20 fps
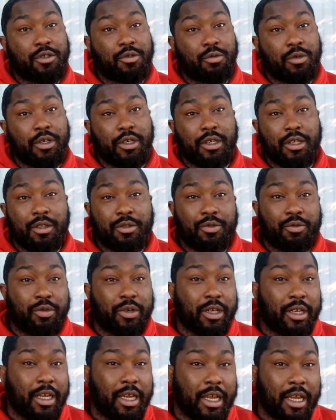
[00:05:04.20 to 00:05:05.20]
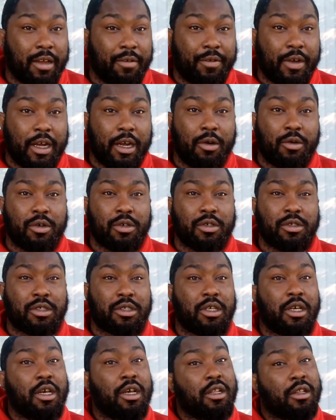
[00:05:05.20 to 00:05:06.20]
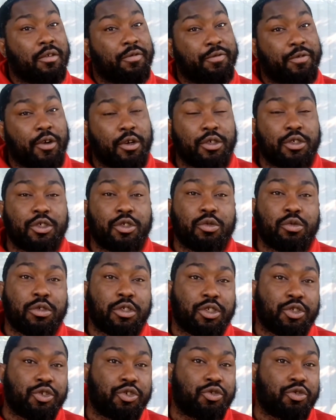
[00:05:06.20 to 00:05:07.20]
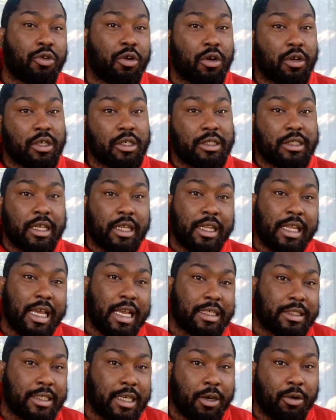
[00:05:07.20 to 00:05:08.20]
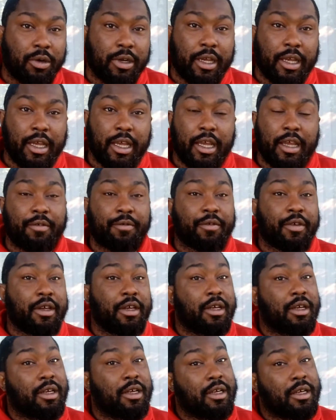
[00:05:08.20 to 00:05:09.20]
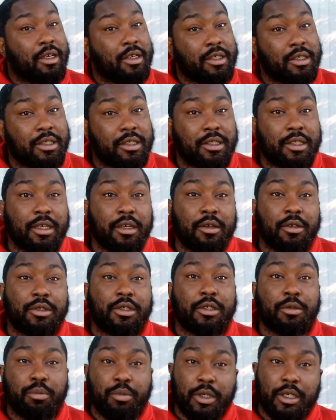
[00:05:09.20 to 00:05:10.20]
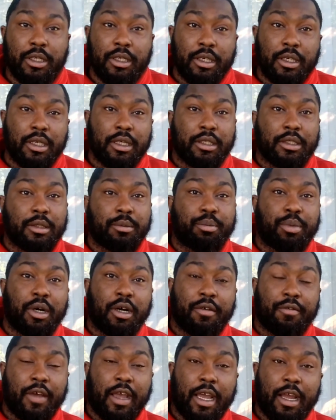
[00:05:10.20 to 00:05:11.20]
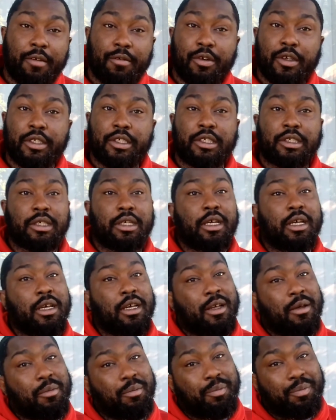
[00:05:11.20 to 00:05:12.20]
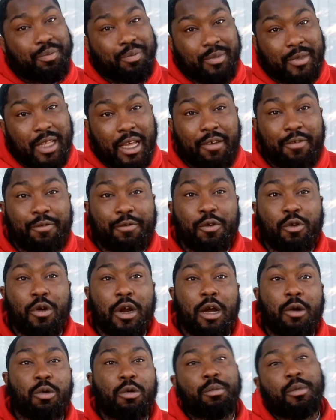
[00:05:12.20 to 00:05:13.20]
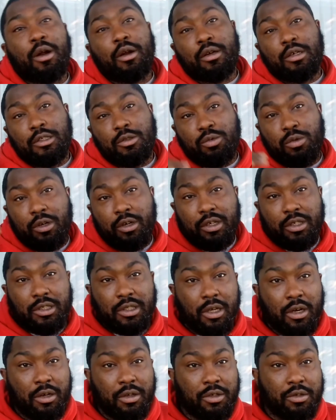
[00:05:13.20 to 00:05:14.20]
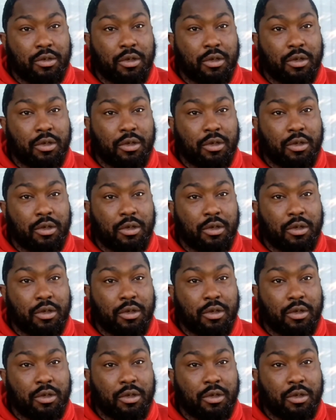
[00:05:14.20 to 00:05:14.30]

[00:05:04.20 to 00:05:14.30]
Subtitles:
3.5 hours. The first two is the strongest. That last hour and a half, still to me, is above average. That 4 hour mark is where it start,